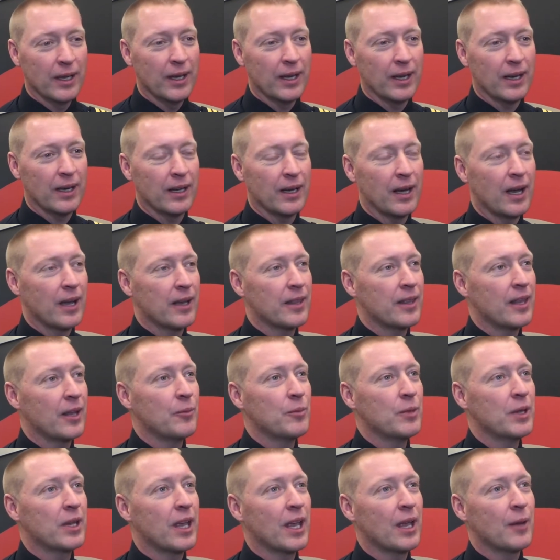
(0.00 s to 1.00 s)
I then
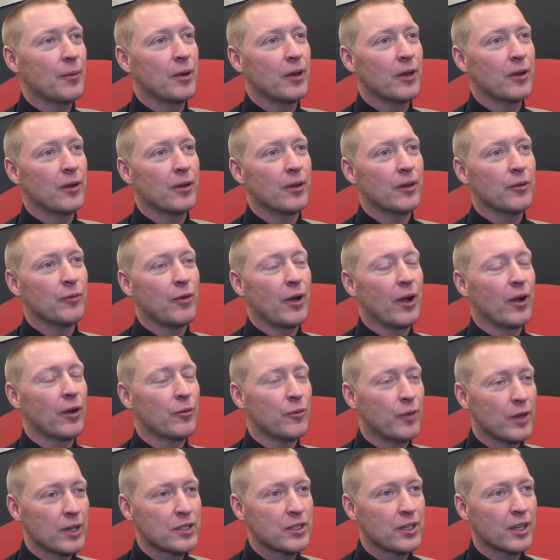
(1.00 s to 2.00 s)
became a, a, fire
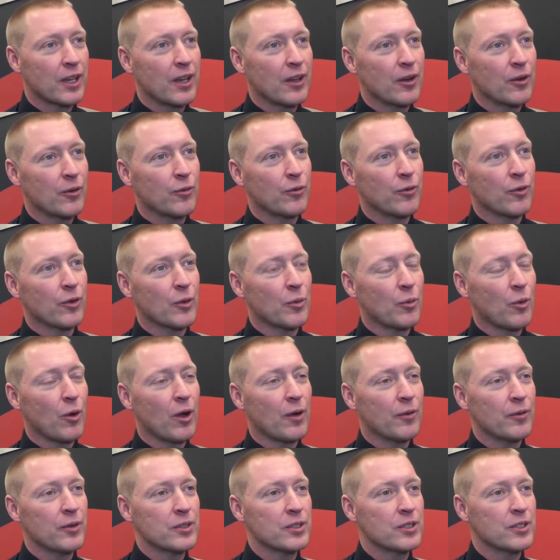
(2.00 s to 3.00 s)
investigator for the
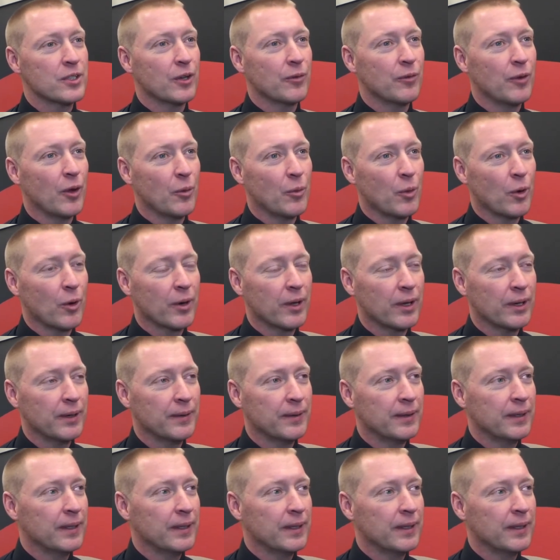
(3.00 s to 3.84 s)
province of Alberta.